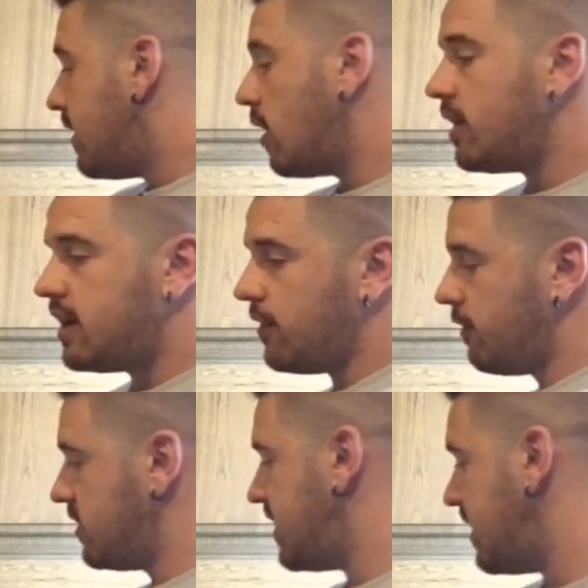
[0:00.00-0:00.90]
The only
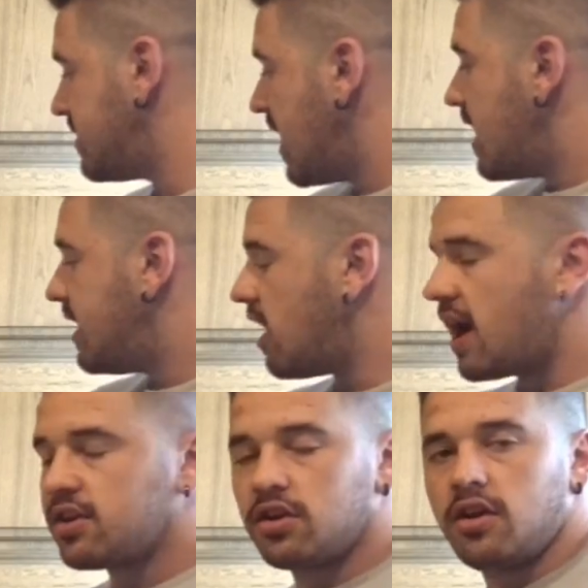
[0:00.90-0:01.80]
difference is the
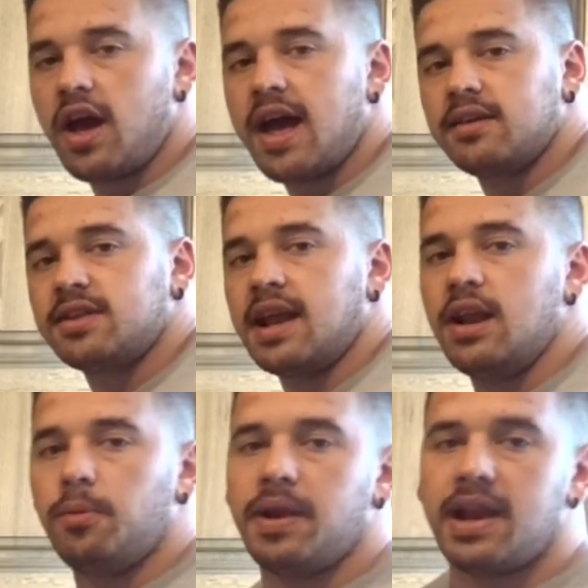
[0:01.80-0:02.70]
isolate has a
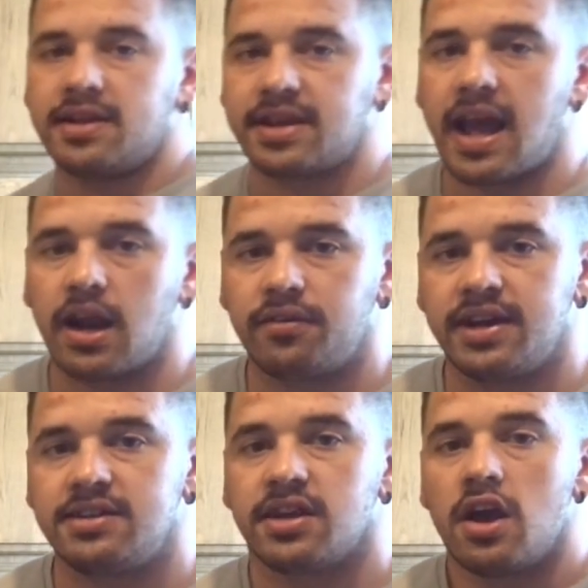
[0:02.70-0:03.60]
little bit less
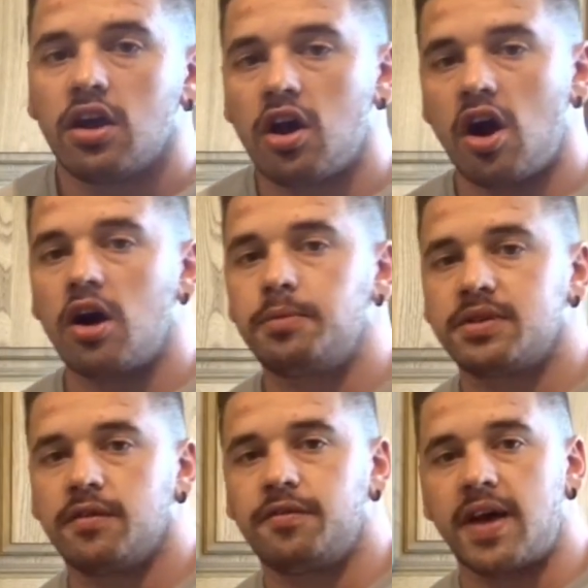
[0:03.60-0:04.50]
calories,
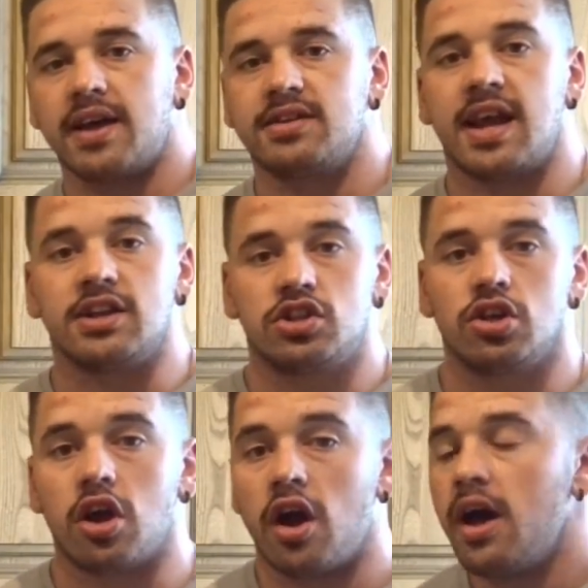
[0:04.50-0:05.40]
carbs, fats, and
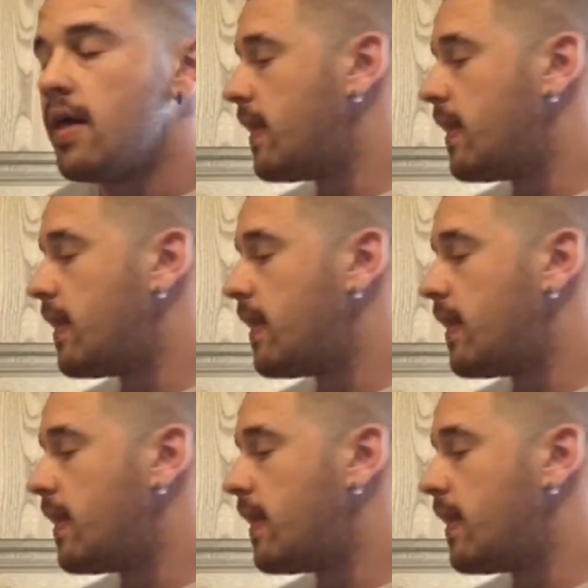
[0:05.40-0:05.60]
sugar.